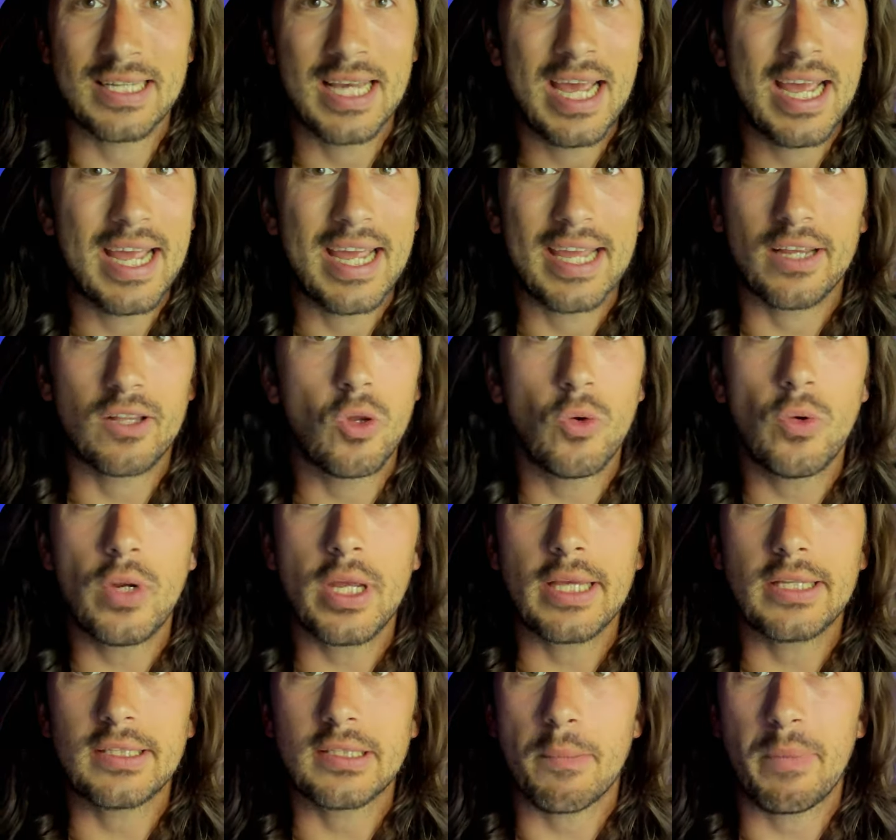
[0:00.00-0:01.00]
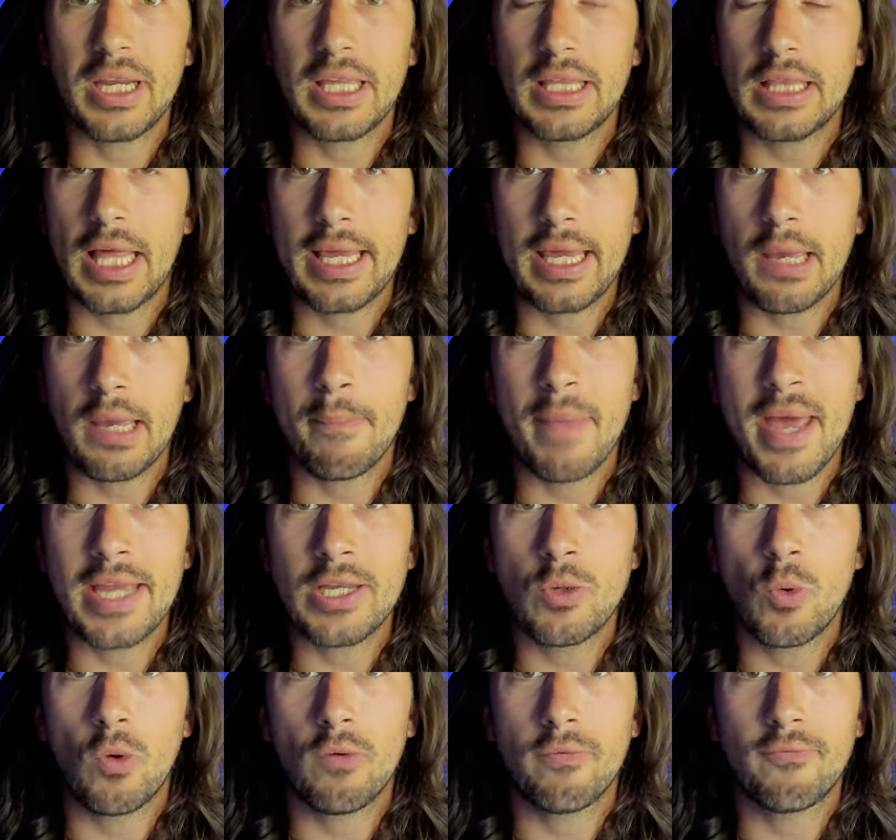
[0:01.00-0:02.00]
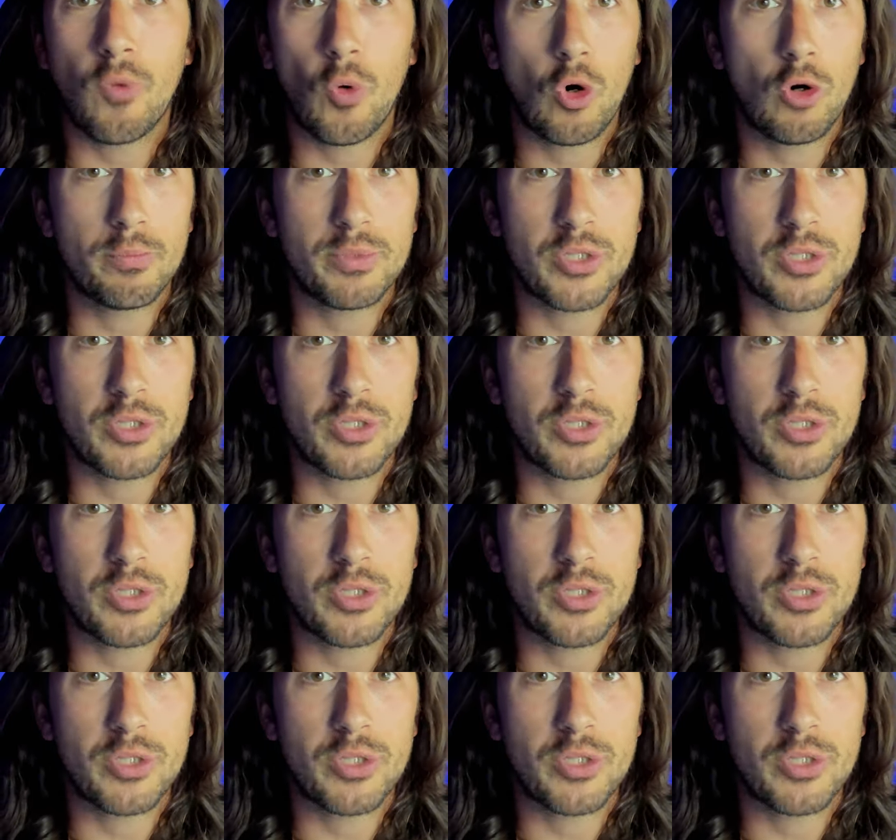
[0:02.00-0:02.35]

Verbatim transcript: including somebody like Emmanuel Forbes,